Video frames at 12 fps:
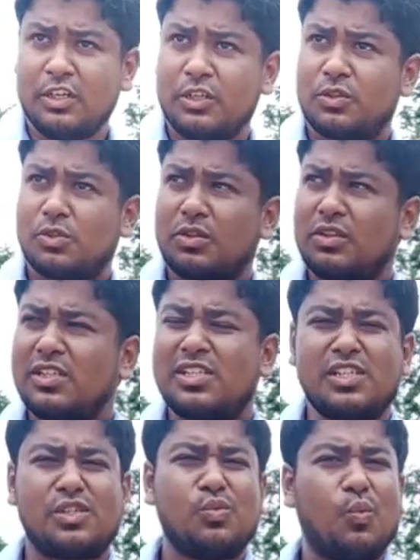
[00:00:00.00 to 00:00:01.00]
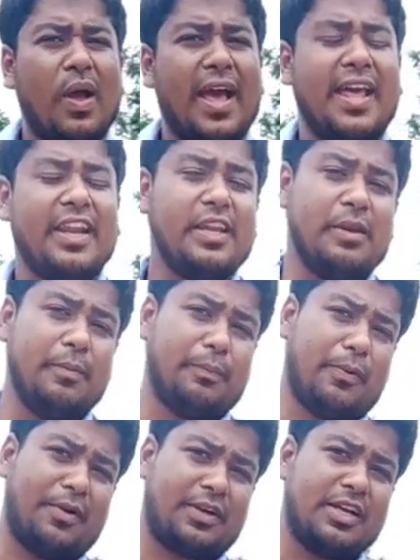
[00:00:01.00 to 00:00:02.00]
So this is very
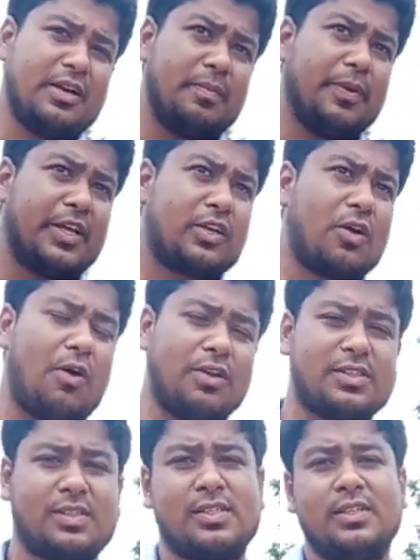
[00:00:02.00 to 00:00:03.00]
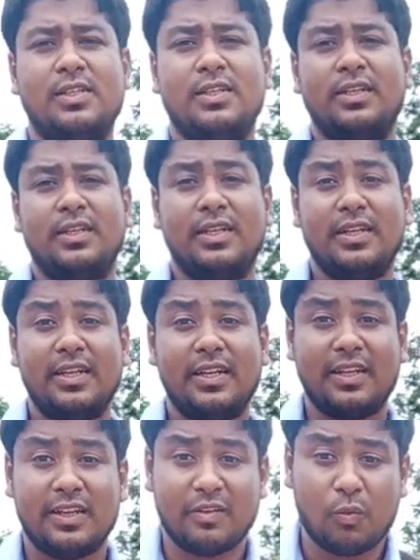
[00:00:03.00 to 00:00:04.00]
important because
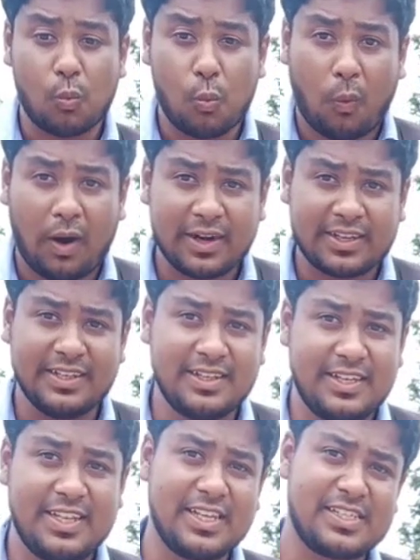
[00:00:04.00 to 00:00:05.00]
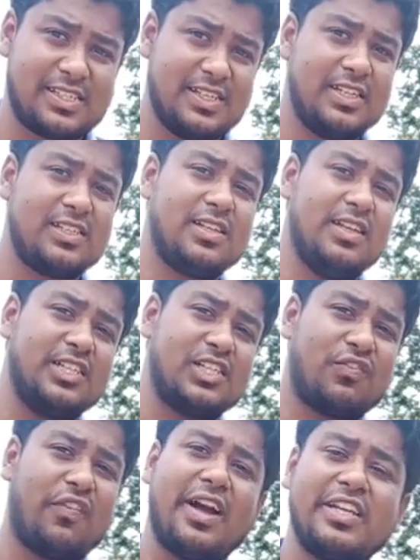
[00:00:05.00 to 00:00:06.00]
what it does is
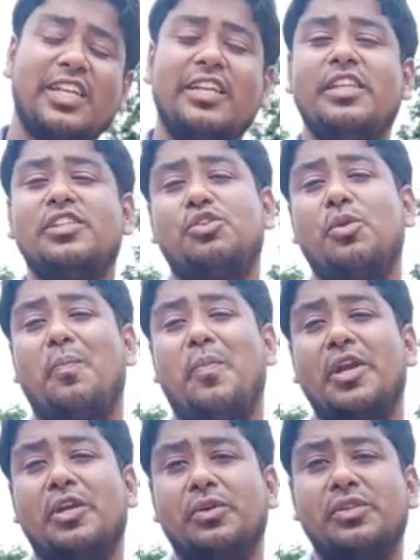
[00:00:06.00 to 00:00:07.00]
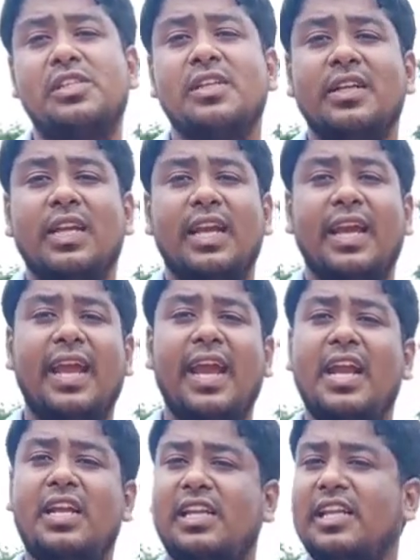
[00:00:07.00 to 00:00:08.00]
its function is to produce
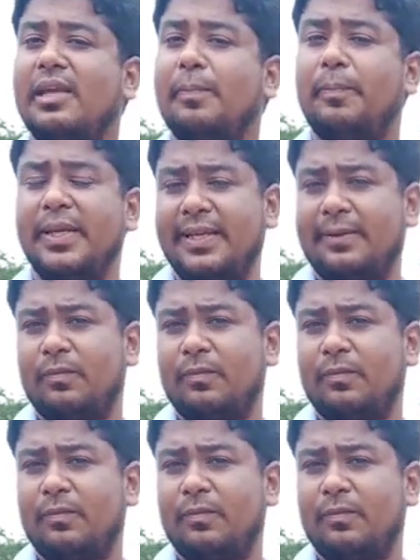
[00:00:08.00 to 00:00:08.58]
ATP.